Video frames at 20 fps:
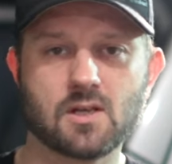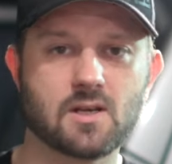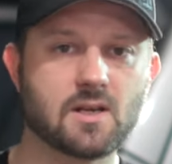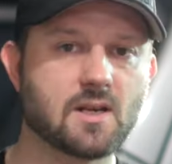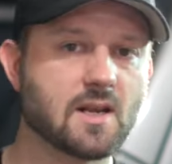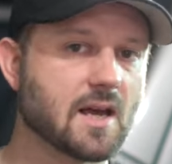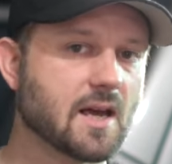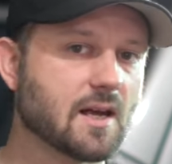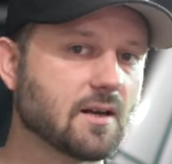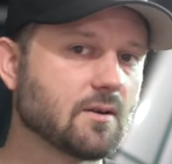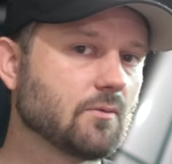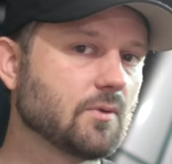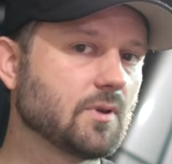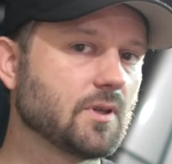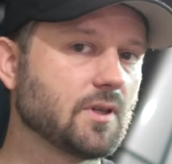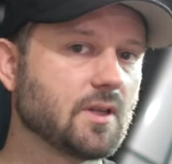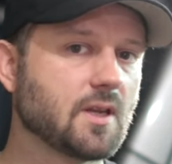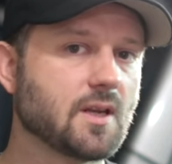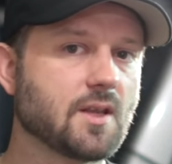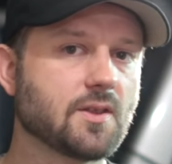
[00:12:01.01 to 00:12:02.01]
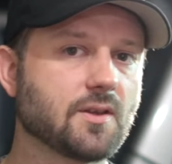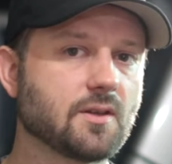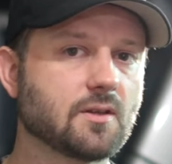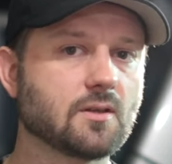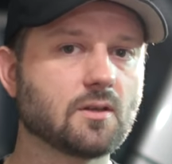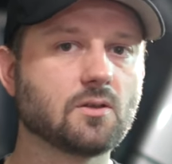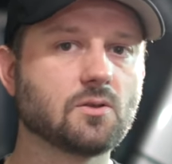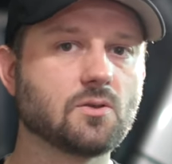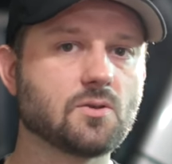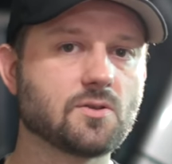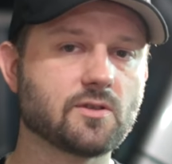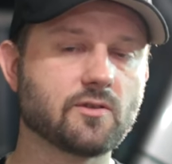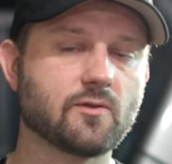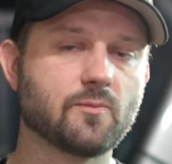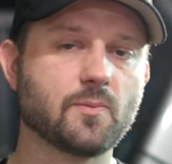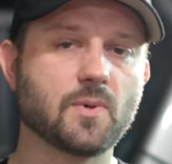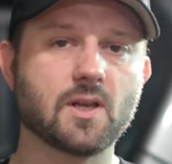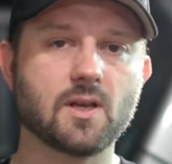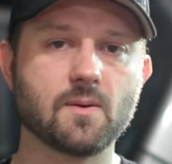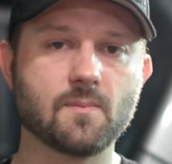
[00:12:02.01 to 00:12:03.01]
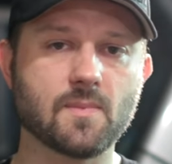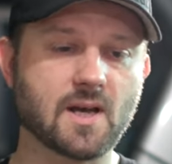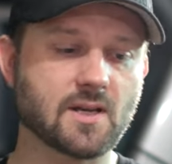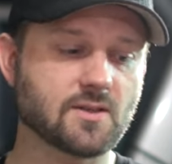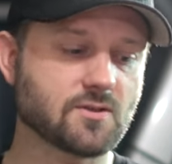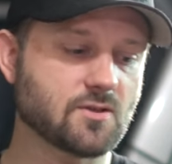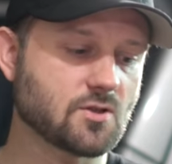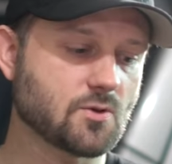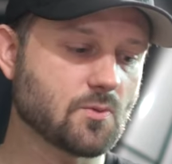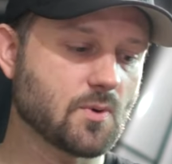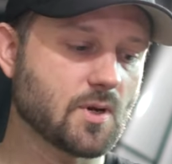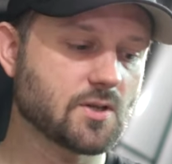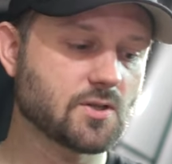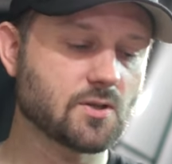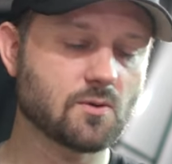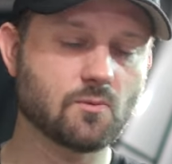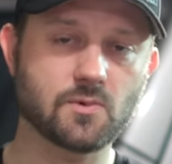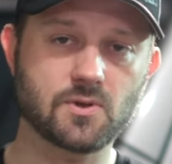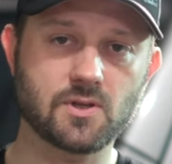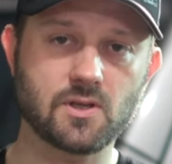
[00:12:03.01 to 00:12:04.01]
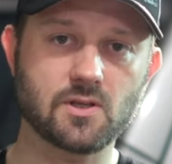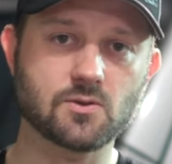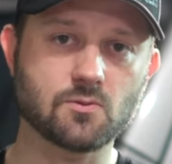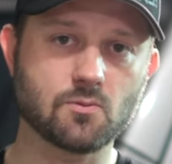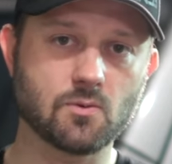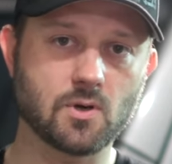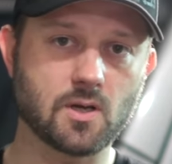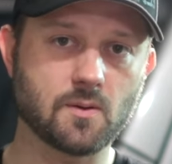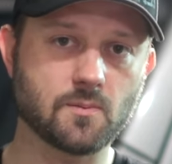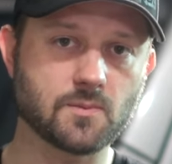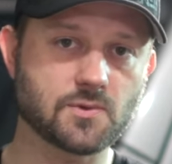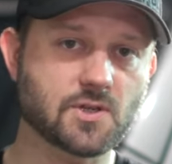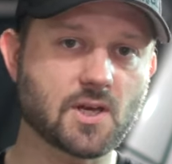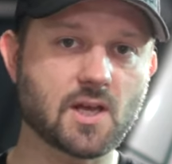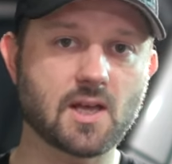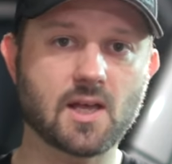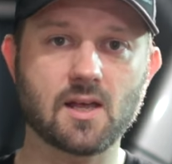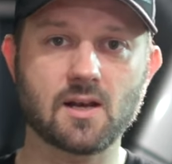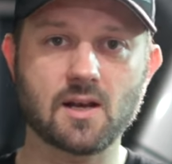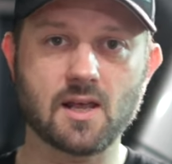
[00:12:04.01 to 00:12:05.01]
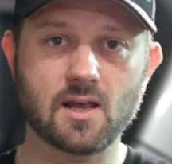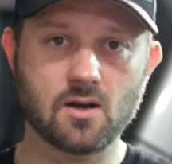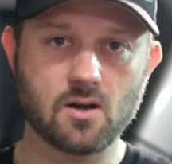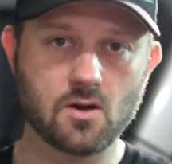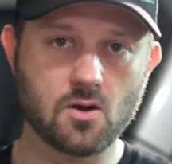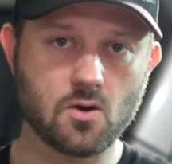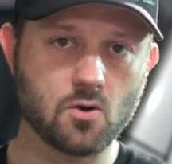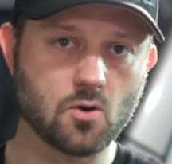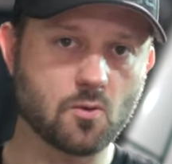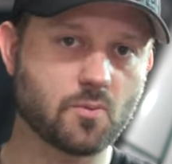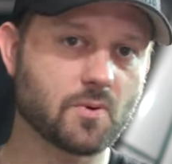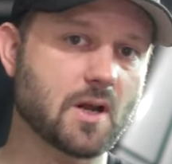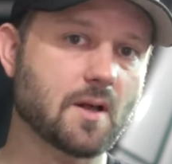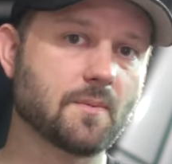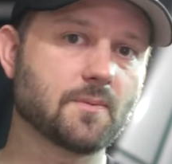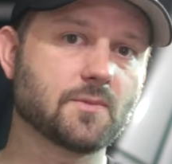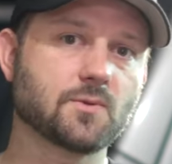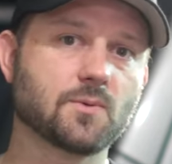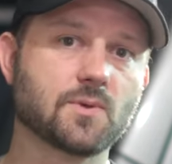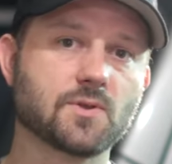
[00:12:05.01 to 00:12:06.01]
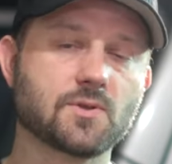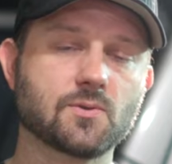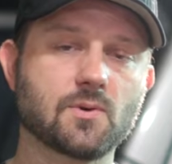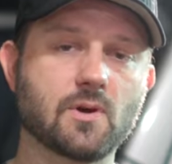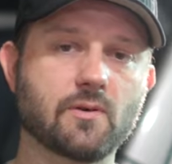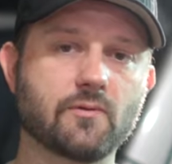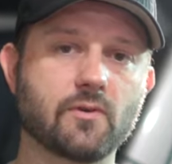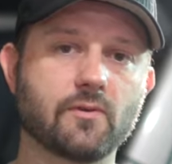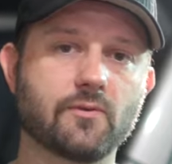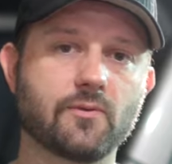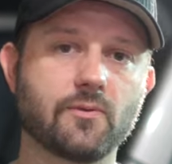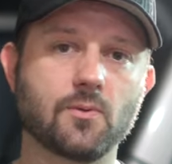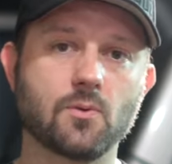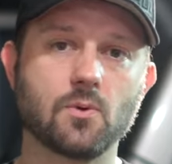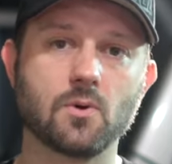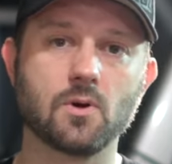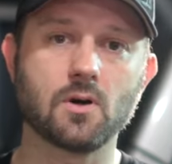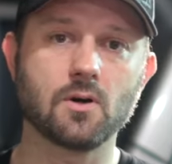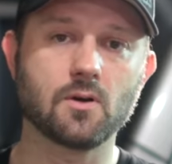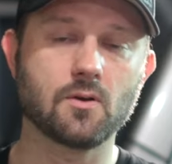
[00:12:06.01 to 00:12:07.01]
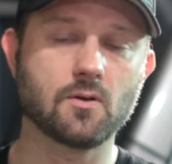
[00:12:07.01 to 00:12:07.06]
not really anything conclusive, but in my situation with these rims, I had no problems whatsoever for